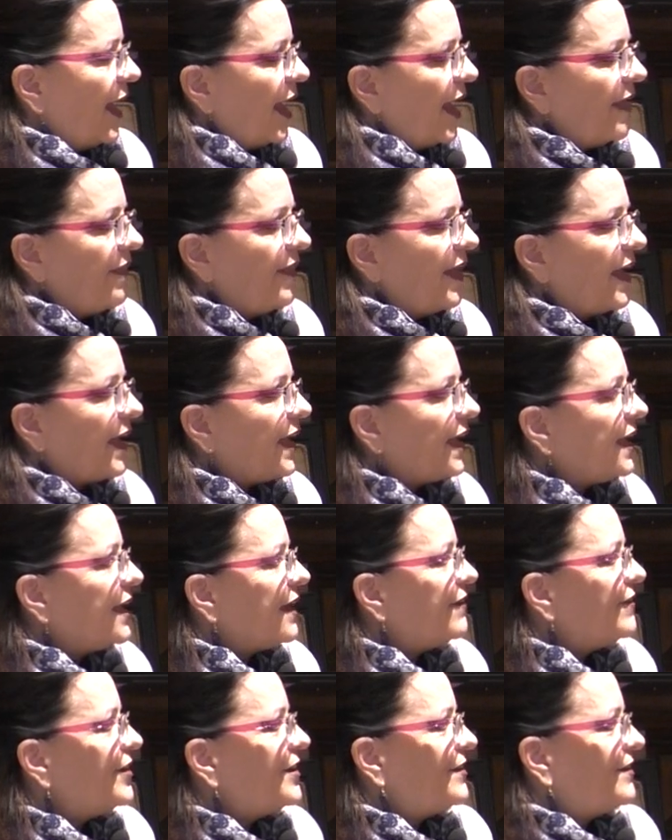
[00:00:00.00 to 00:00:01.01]
and they
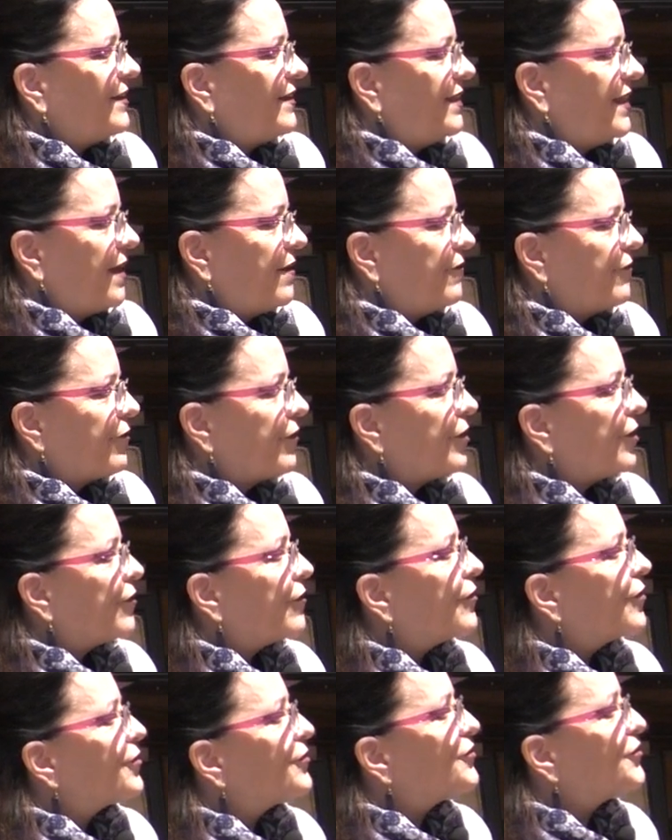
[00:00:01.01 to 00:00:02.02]
give it to them for the
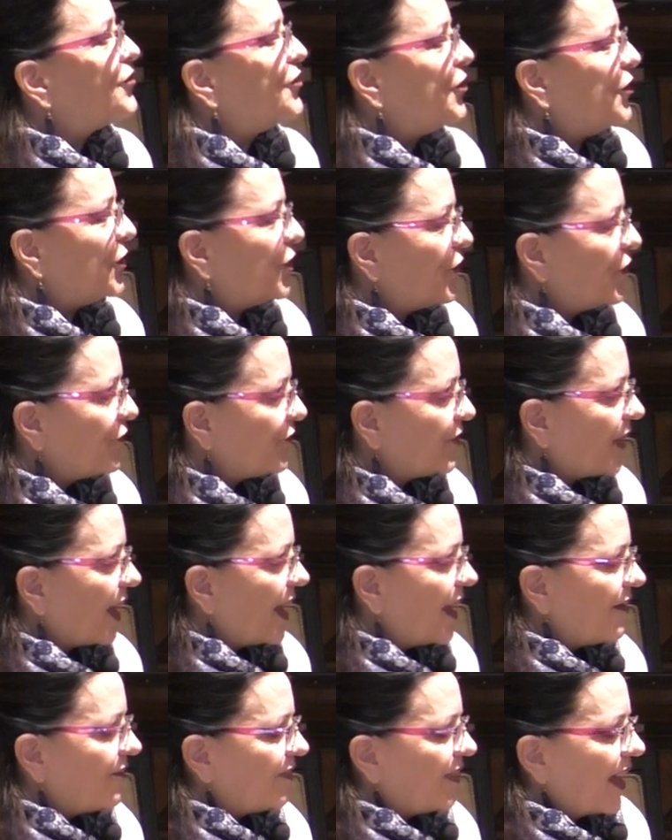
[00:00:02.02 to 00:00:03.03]
first year of
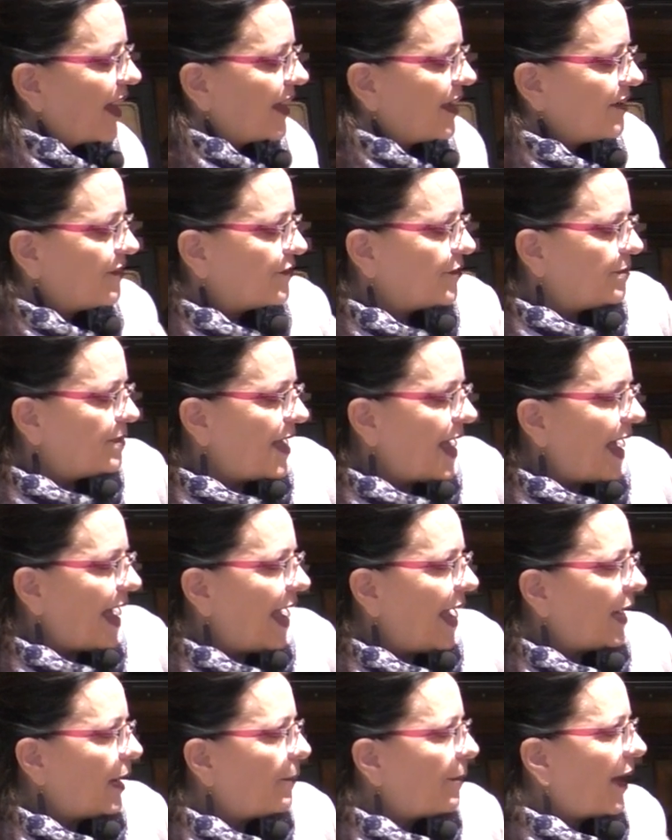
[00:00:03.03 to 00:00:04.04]
life. That gives them that
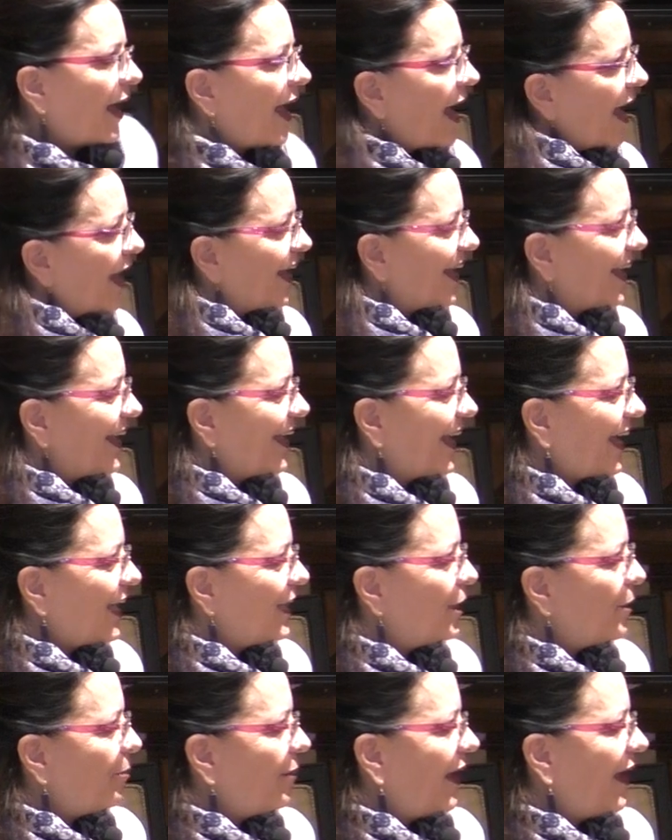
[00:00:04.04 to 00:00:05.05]
antibiotic kick in
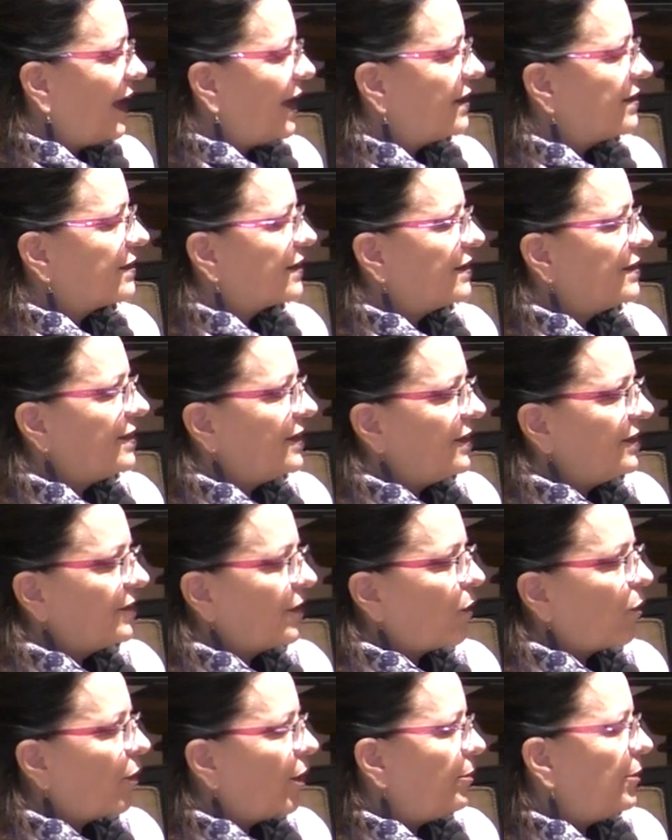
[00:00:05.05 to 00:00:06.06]
the pants, because these
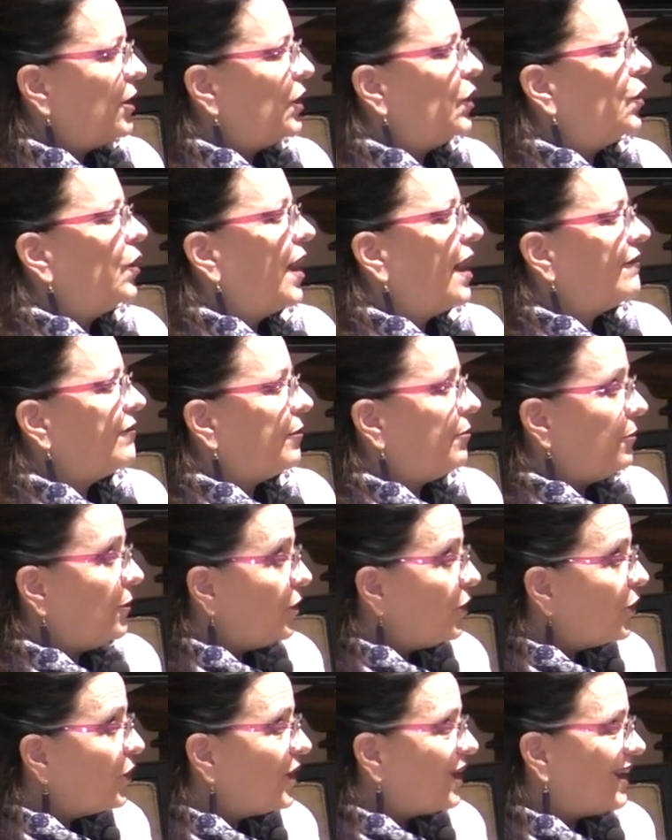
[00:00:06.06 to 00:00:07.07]
are women who have
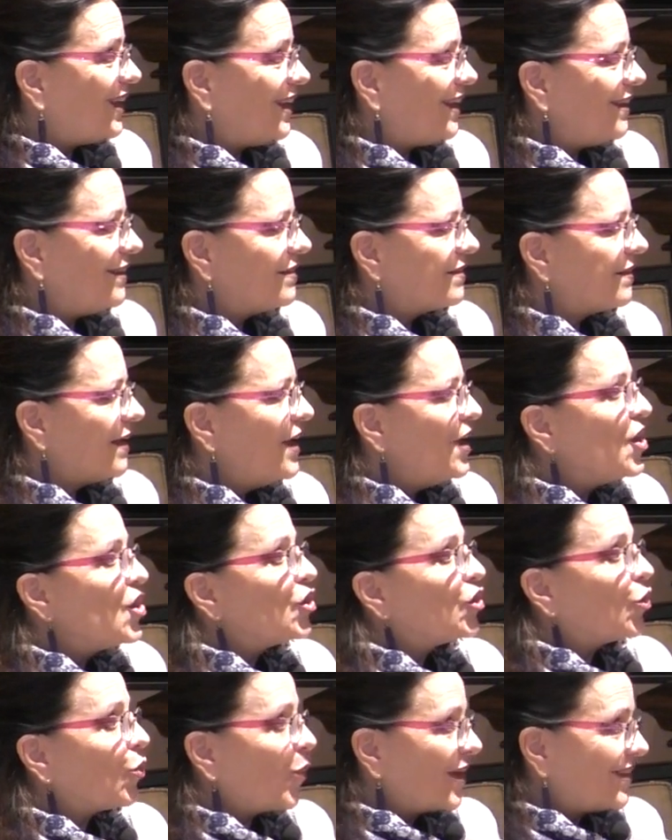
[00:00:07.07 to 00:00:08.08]
immunities
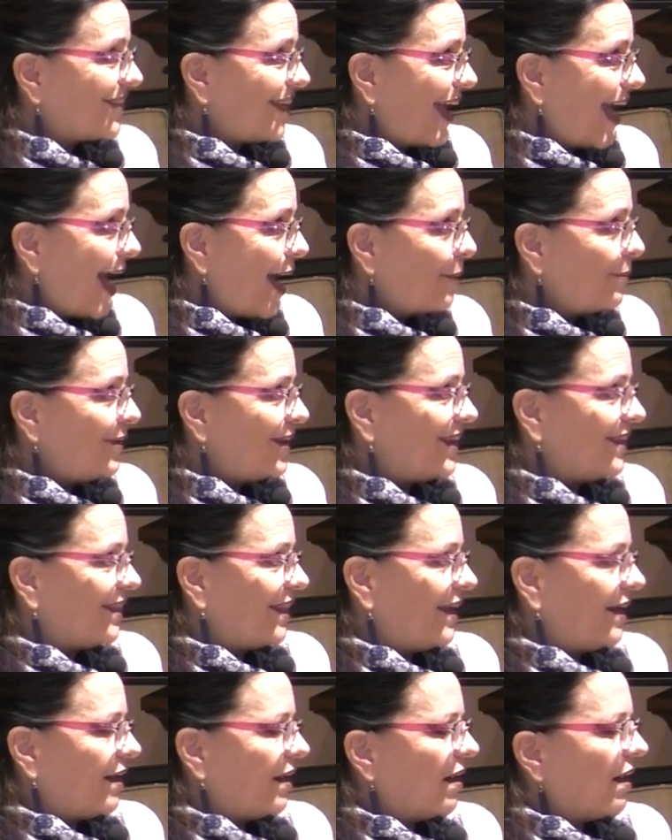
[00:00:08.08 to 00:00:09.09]
to what's happening
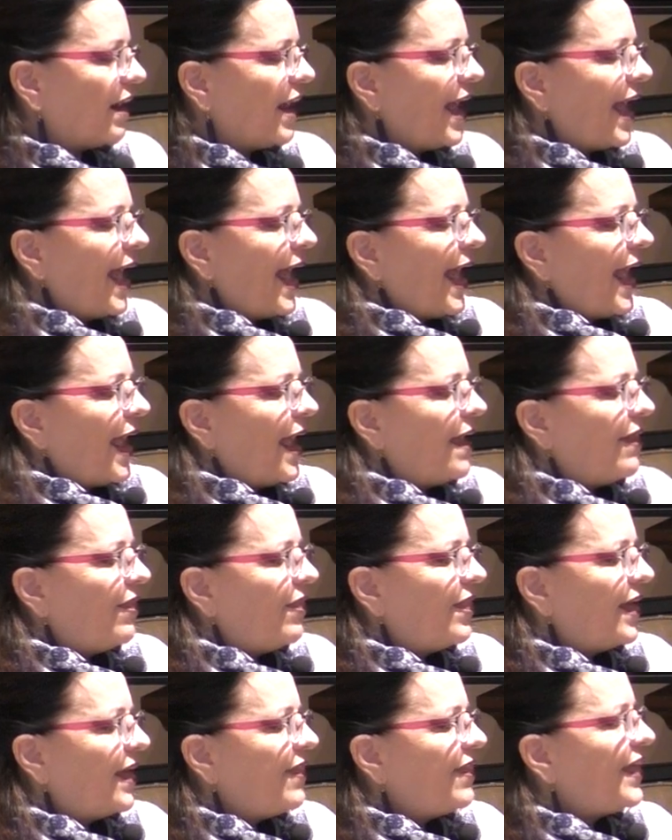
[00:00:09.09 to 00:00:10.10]
there. And
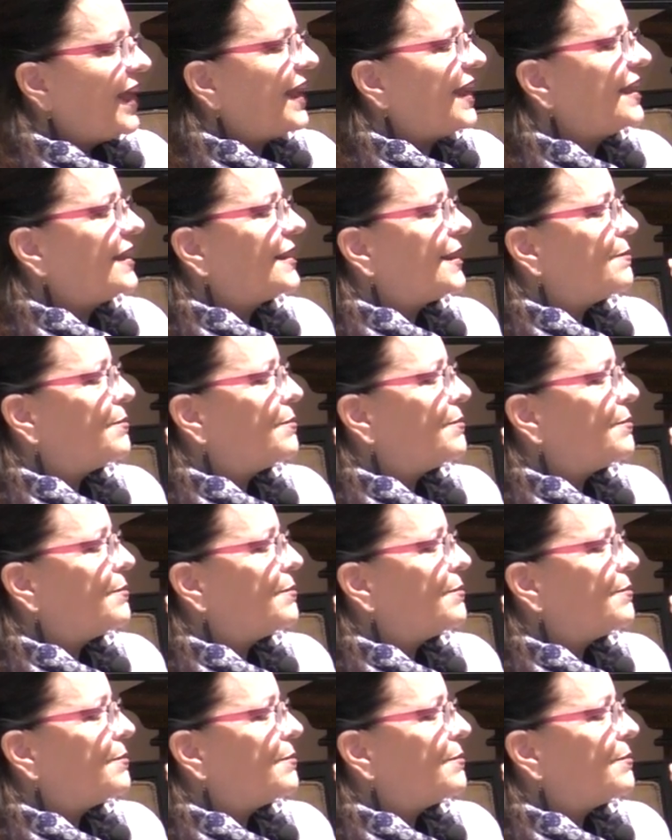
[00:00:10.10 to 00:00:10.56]
then they get